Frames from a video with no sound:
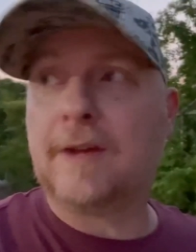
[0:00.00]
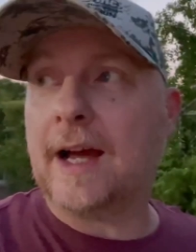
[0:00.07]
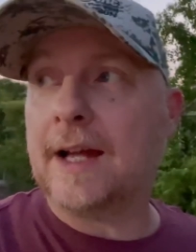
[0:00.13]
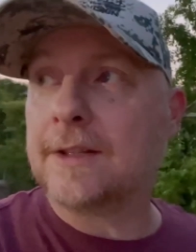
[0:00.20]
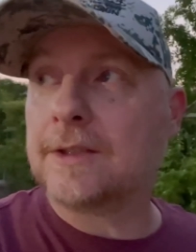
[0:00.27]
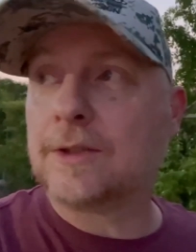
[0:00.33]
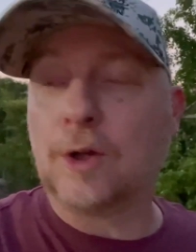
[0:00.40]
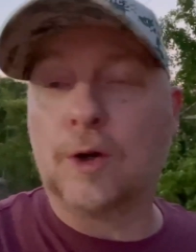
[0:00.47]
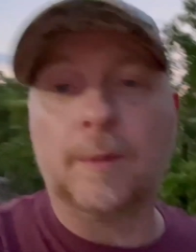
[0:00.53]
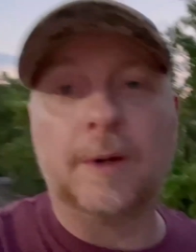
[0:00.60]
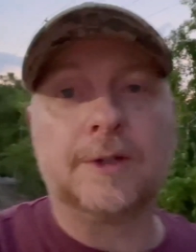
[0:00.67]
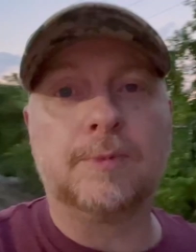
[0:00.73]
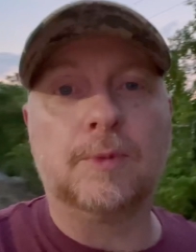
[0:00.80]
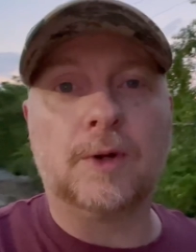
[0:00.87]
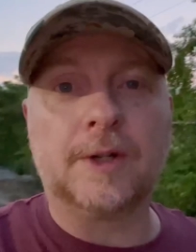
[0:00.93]
got so
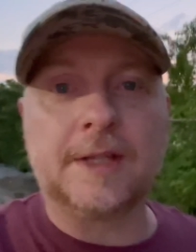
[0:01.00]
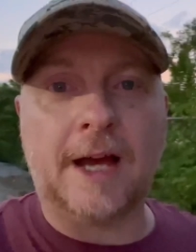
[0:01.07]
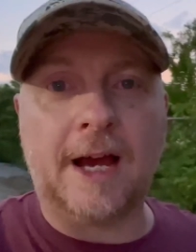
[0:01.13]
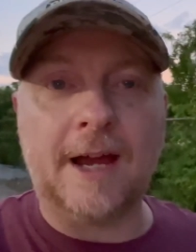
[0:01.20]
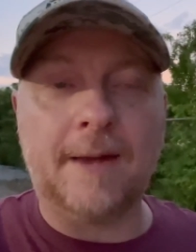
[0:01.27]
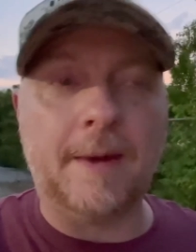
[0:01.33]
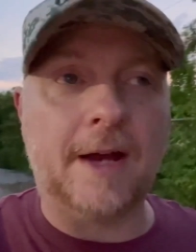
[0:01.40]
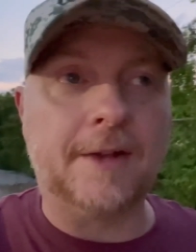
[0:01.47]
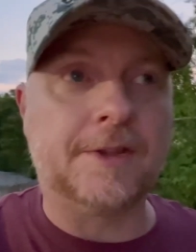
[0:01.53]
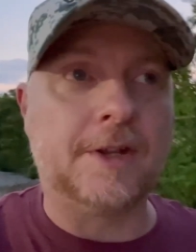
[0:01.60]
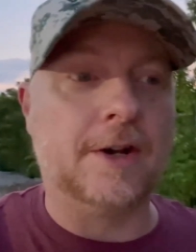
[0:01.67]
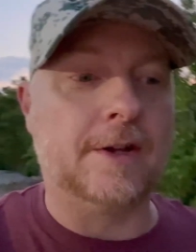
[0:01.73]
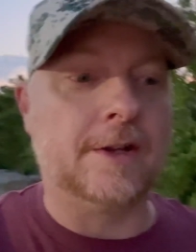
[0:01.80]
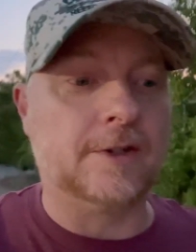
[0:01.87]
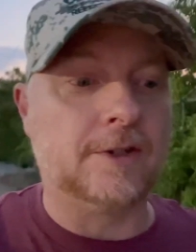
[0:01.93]
much more time out
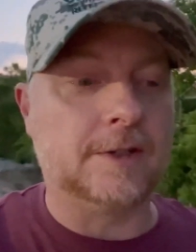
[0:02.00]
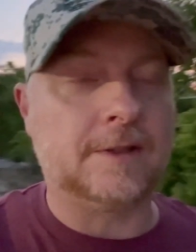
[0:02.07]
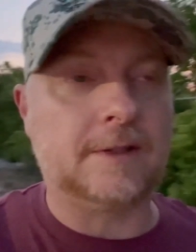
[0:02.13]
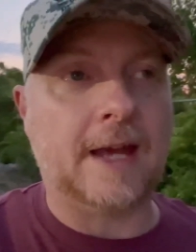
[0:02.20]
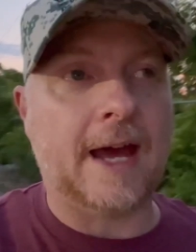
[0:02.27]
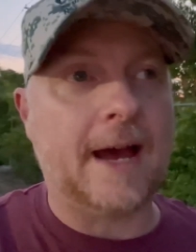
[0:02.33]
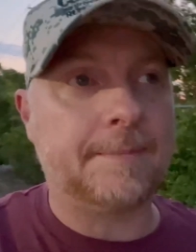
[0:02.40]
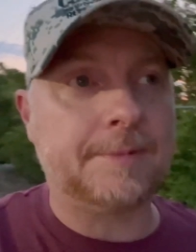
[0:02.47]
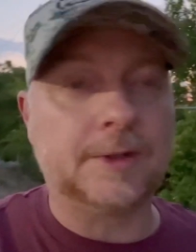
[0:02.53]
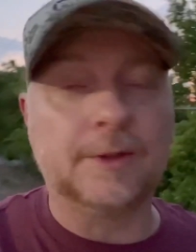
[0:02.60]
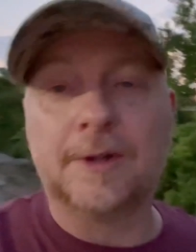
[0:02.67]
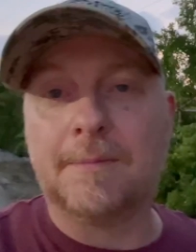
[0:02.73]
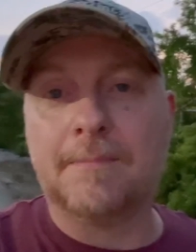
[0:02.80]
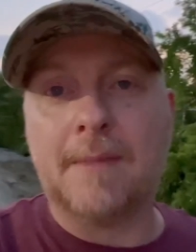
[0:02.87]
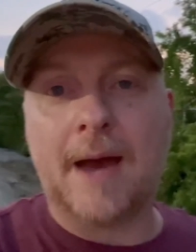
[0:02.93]
there to just
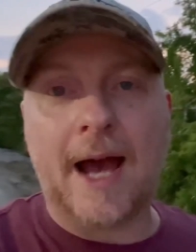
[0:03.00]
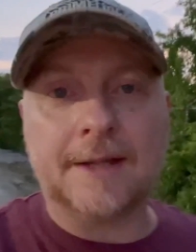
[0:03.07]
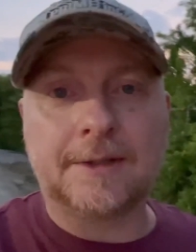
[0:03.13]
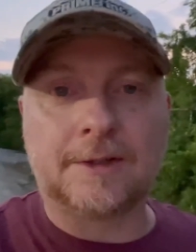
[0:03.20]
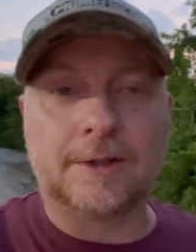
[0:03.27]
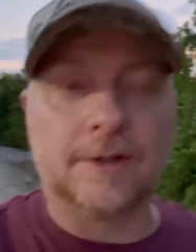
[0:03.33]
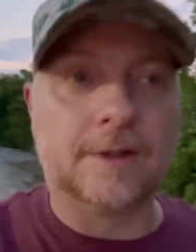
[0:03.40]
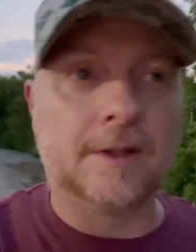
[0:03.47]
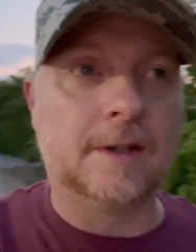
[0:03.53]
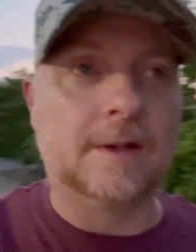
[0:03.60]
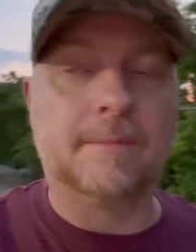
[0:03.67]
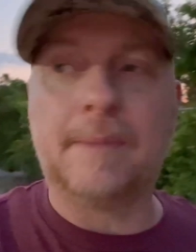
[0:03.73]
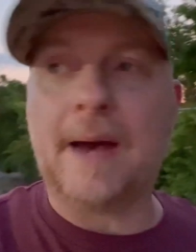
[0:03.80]
absolutely master the